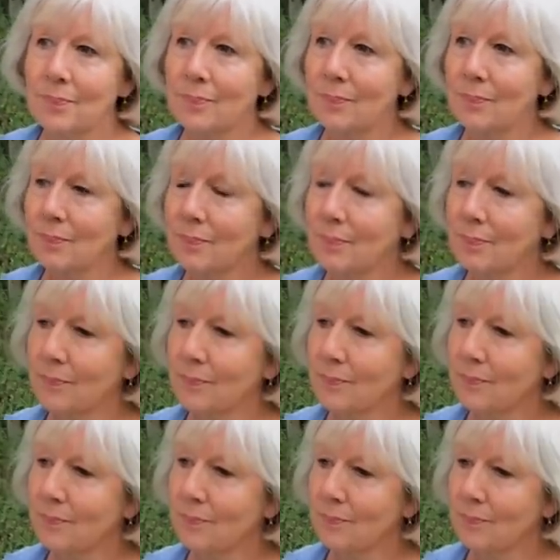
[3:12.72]

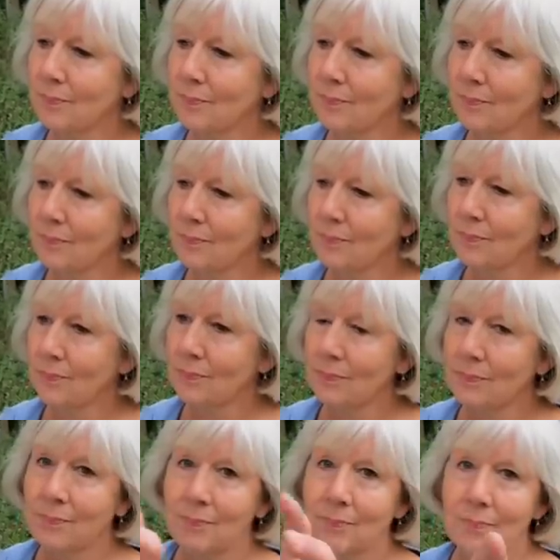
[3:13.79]

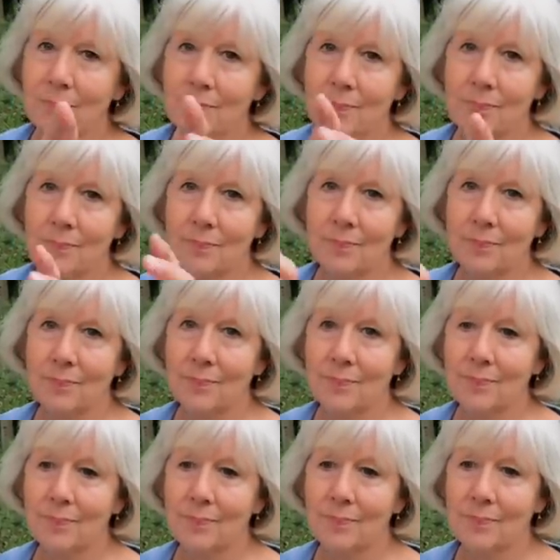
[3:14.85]

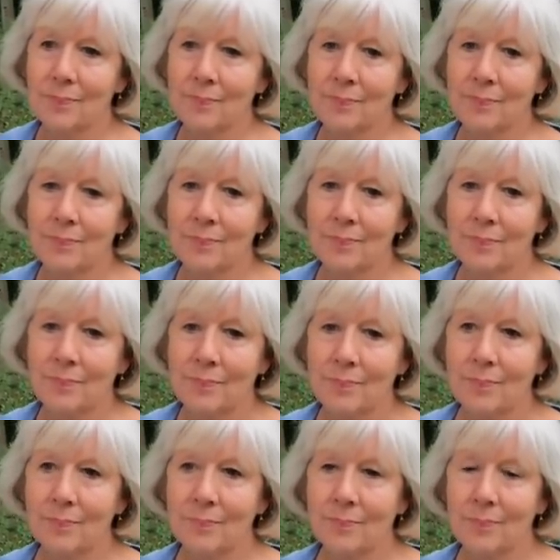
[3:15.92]

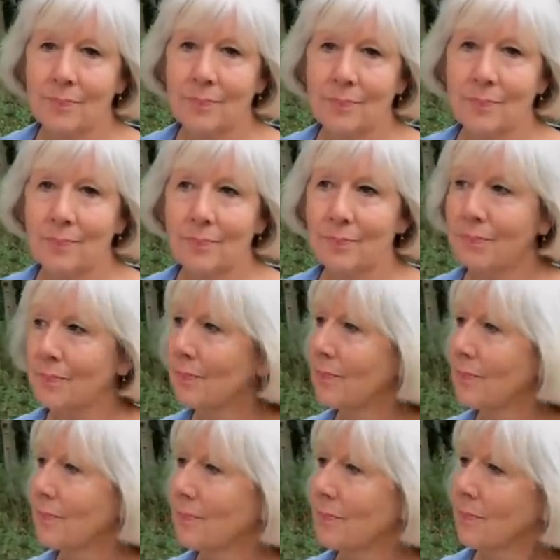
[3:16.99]

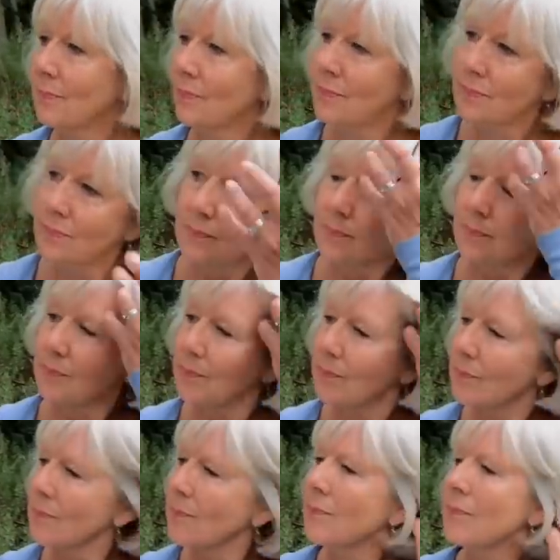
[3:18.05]

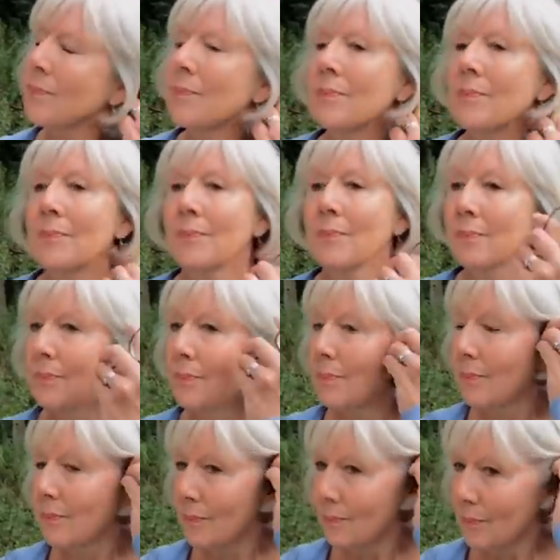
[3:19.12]

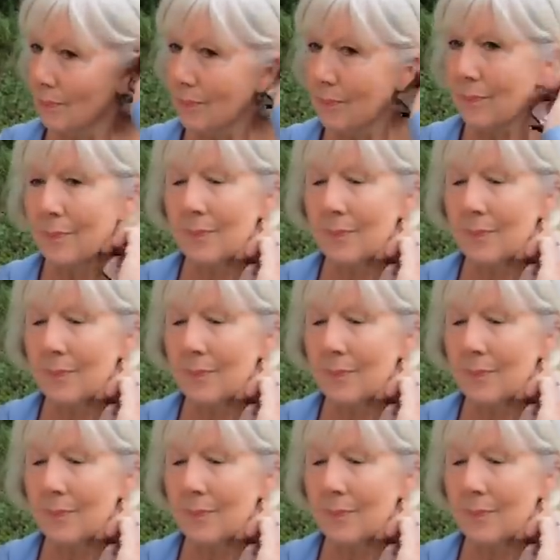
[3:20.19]
(silent)